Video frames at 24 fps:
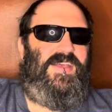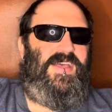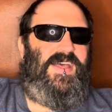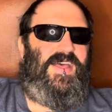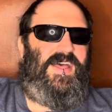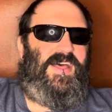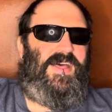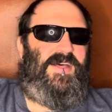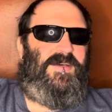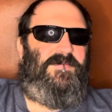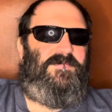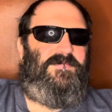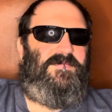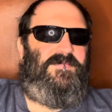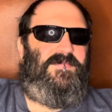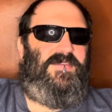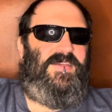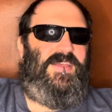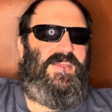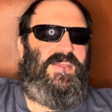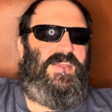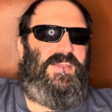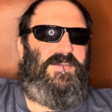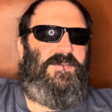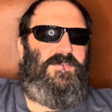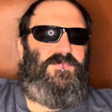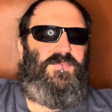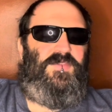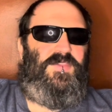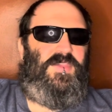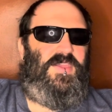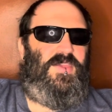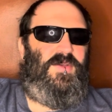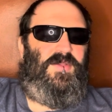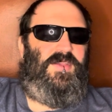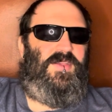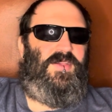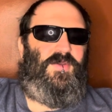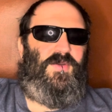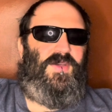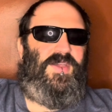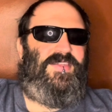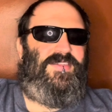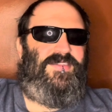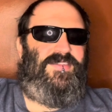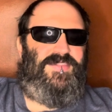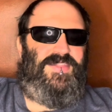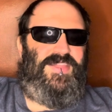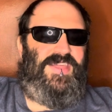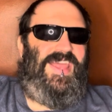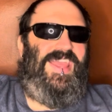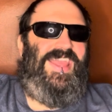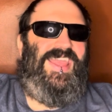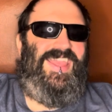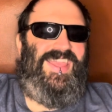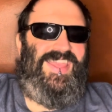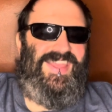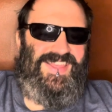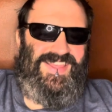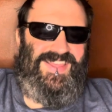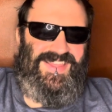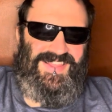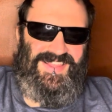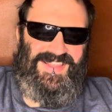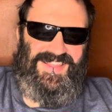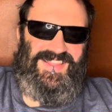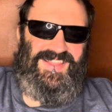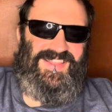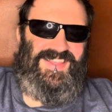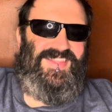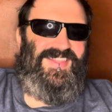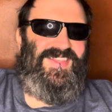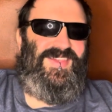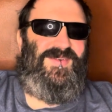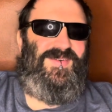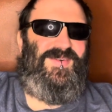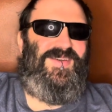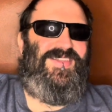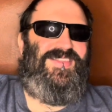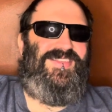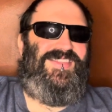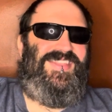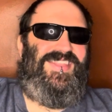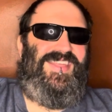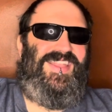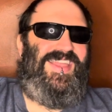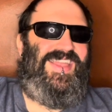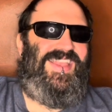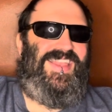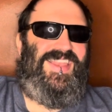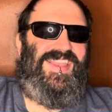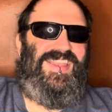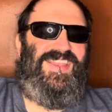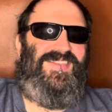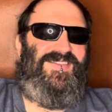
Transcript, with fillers: Um, the only question that only question that I needed